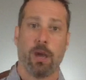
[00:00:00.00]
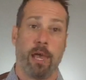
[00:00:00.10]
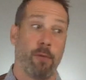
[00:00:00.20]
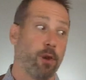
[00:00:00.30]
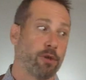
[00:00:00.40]

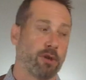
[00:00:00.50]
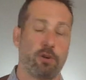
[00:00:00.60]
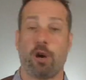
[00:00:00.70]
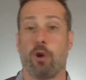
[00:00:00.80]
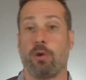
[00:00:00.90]
and we also
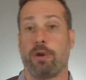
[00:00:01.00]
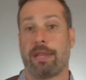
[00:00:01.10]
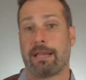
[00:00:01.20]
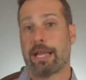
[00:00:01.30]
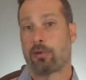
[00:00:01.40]
know
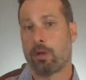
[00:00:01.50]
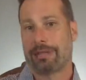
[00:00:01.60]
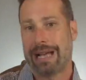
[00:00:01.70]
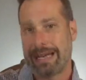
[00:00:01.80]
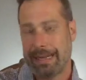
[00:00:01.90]
that that's all
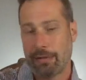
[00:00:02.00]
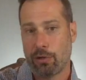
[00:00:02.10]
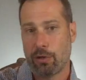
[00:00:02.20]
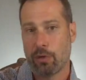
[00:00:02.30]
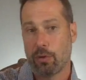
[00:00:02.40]
tied
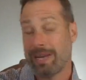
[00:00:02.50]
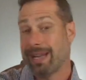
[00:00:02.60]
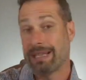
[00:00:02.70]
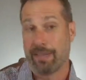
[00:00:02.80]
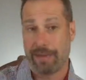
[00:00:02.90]
into an
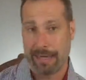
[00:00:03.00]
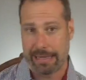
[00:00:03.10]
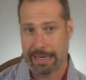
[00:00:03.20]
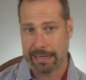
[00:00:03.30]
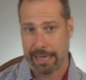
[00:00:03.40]

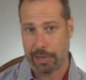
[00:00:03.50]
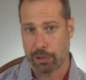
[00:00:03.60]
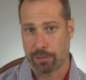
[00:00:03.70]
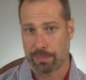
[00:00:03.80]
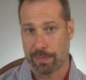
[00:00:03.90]
elevated TSH.